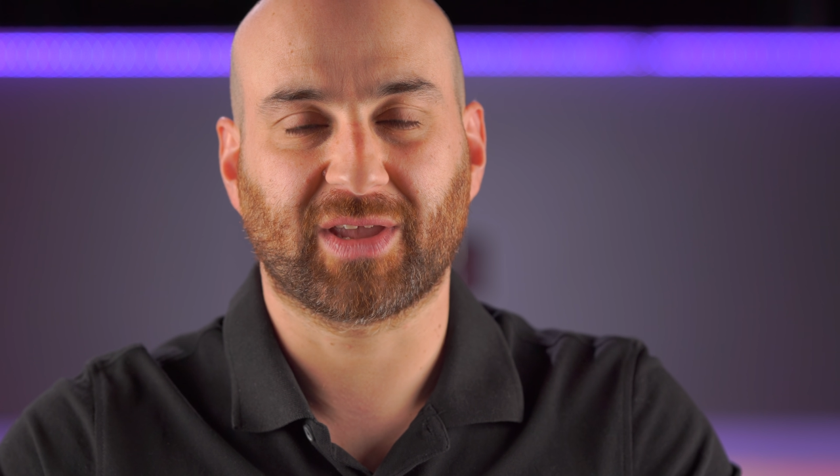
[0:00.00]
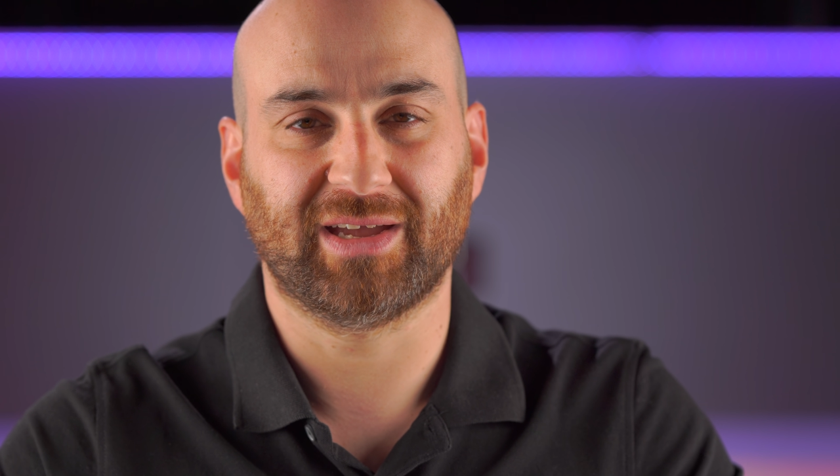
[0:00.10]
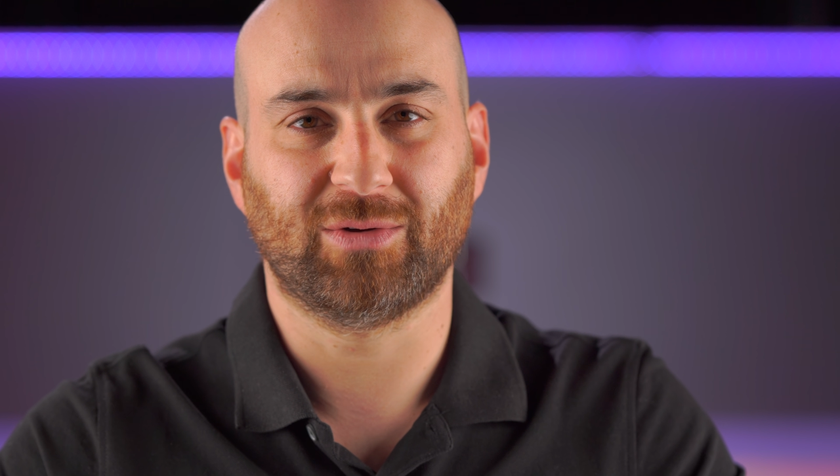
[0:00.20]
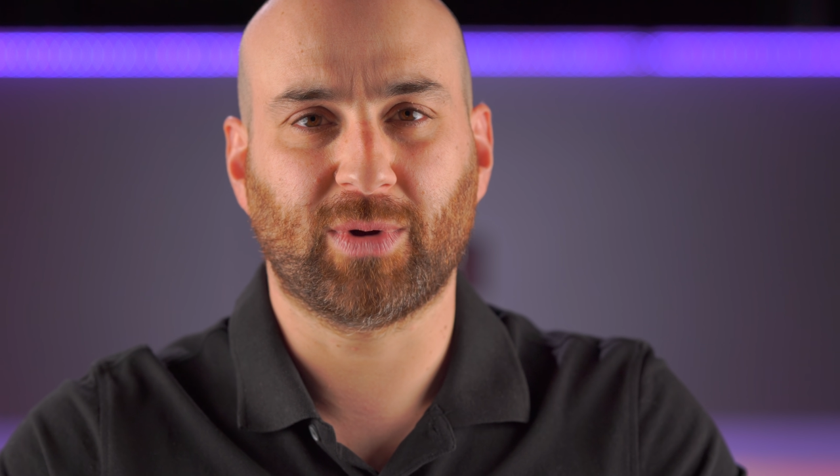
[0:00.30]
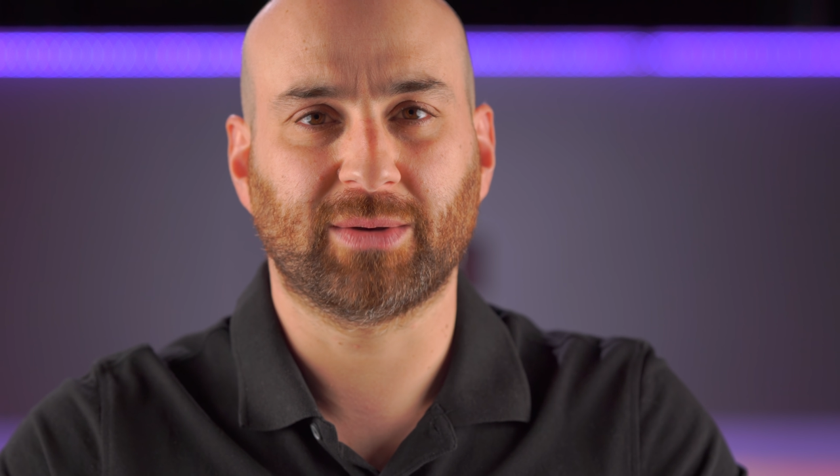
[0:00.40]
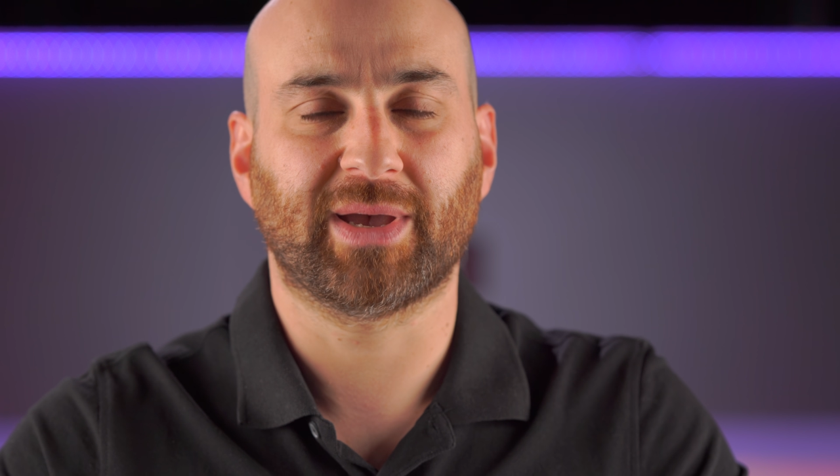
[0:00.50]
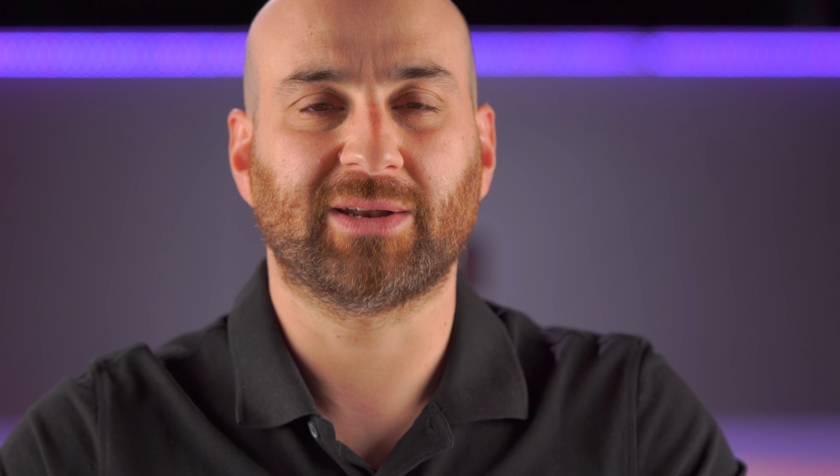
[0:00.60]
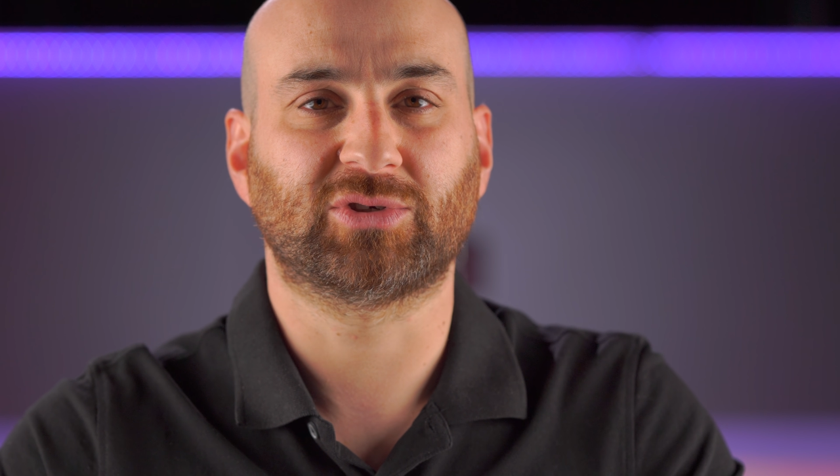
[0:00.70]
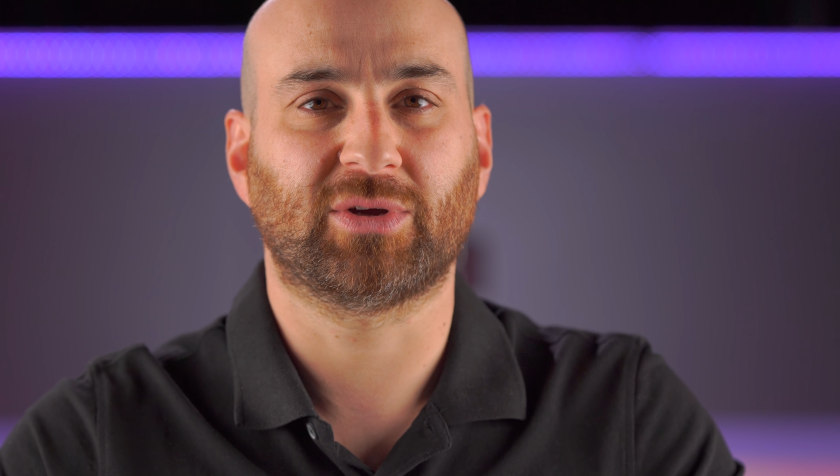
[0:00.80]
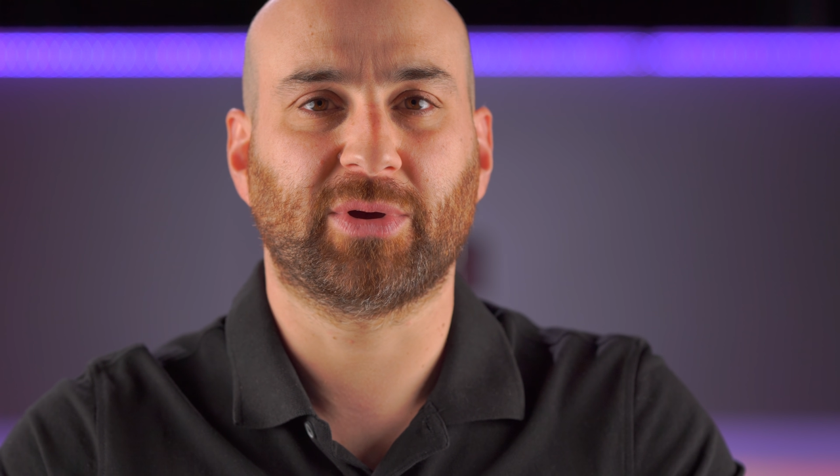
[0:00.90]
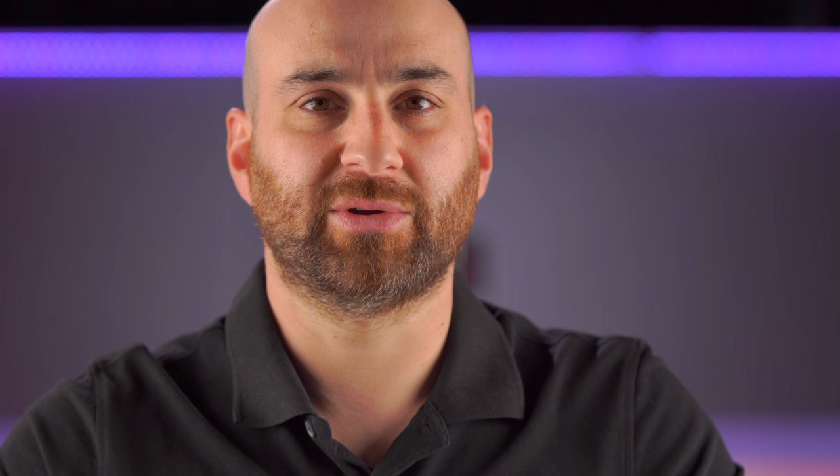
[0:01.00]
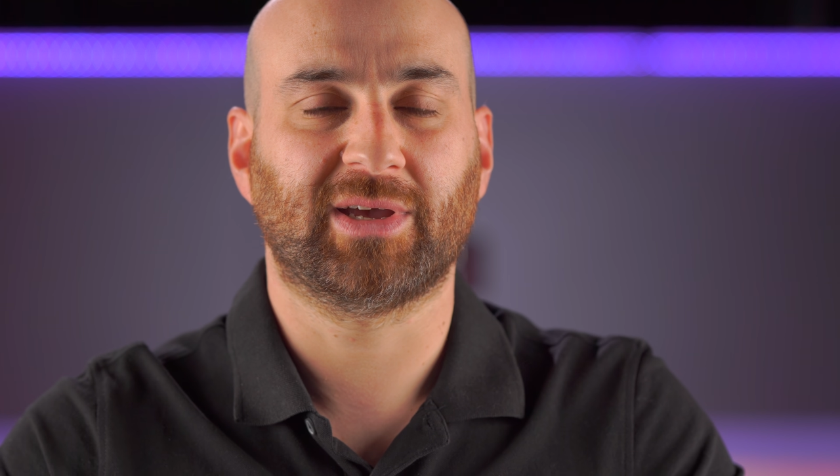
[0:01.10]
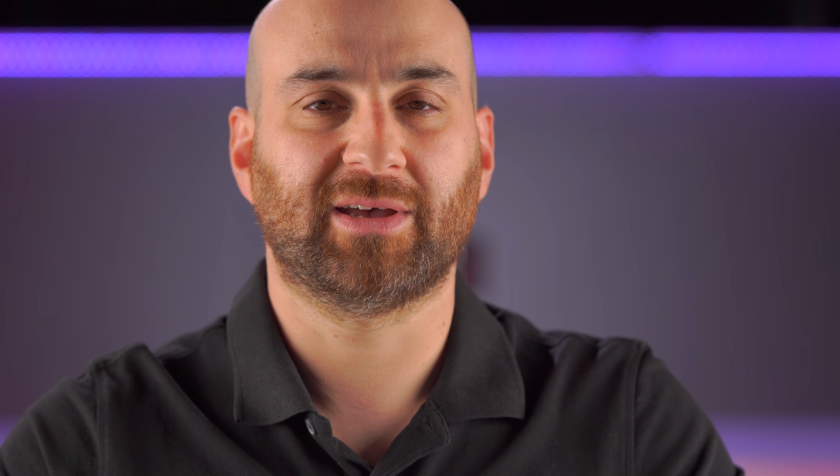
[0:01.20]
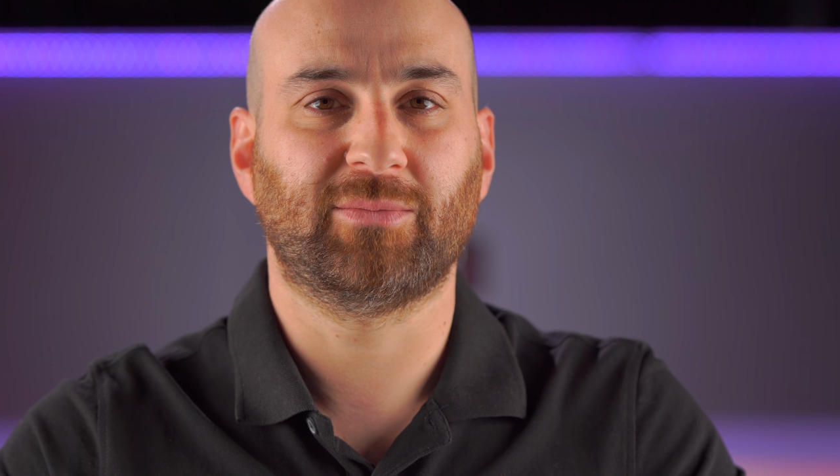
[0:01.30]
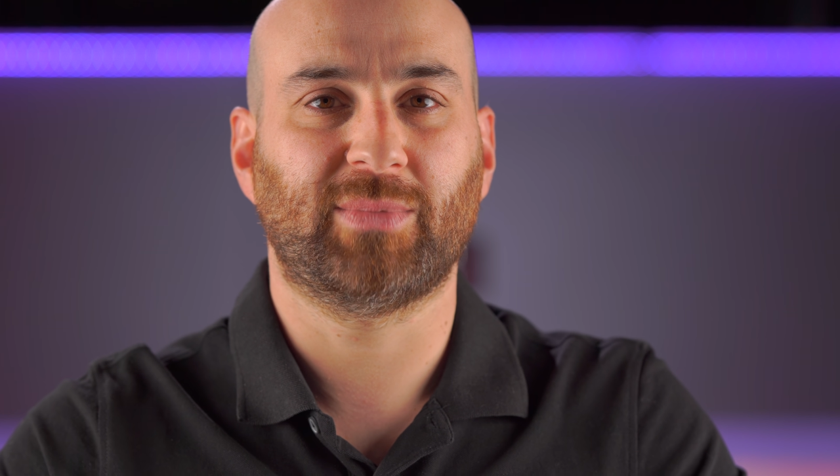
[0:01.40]
and one panel shop
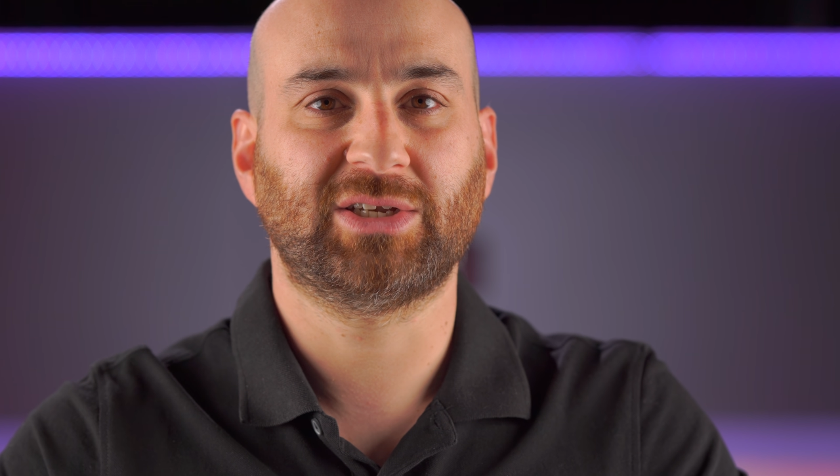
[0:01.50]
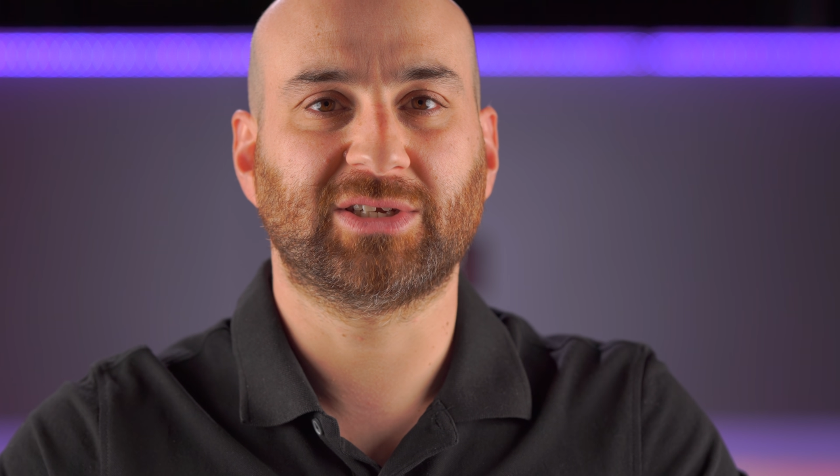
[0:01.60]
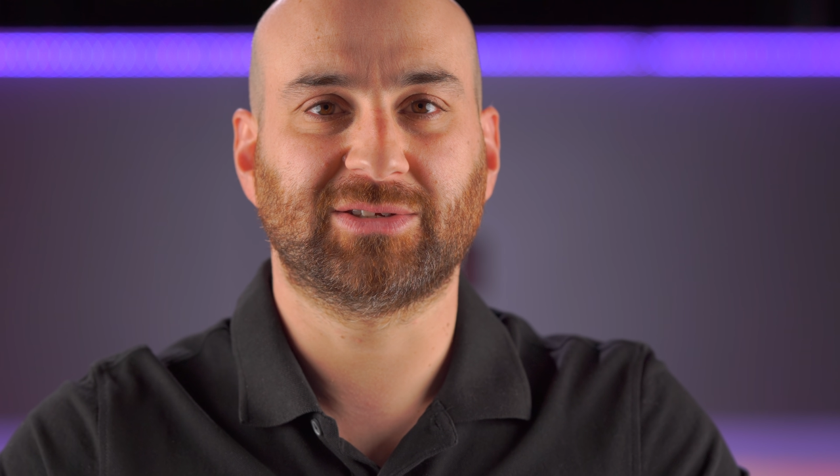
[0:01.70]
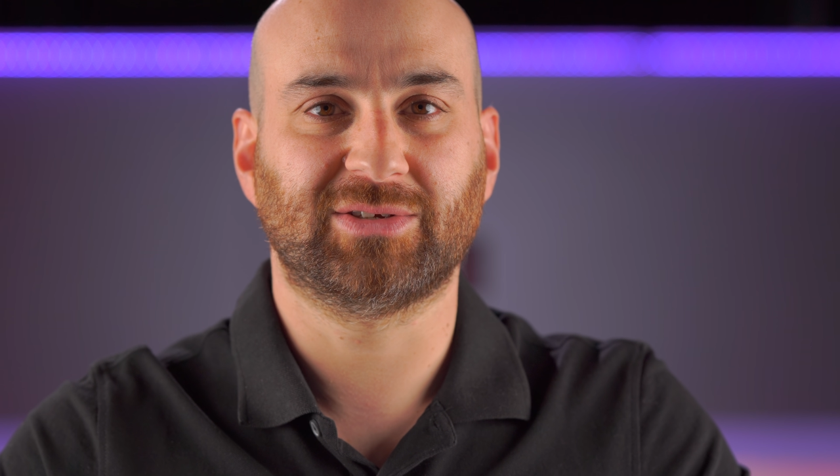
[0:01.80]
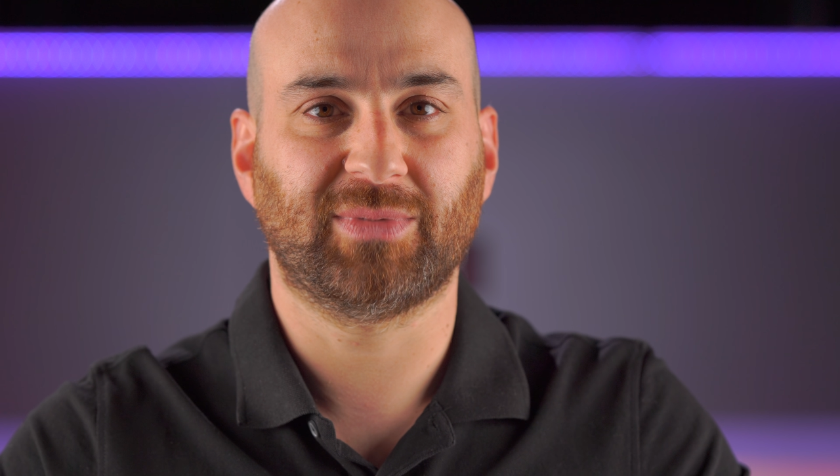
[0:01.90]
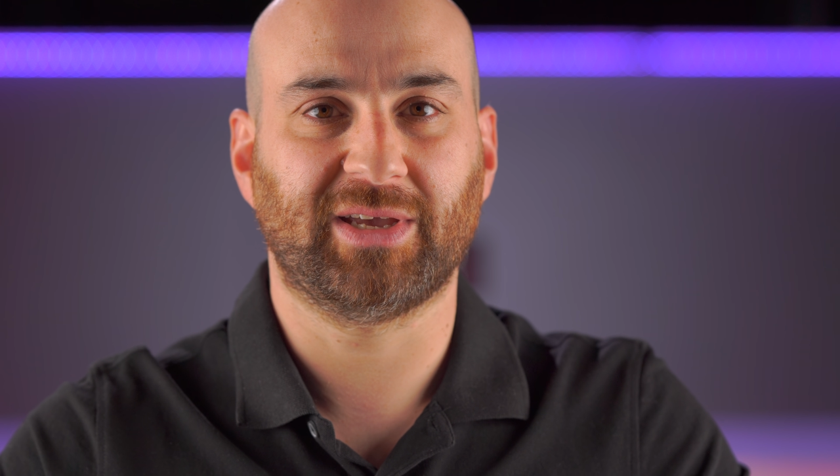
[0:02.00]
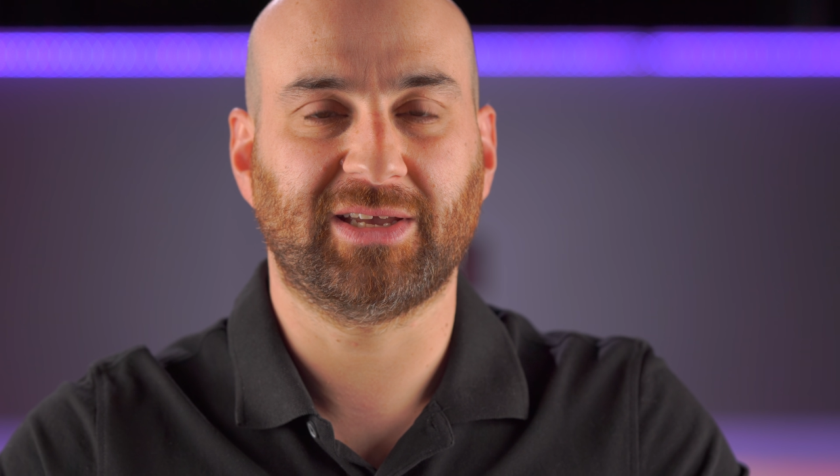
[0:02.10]
owner mentioned to me,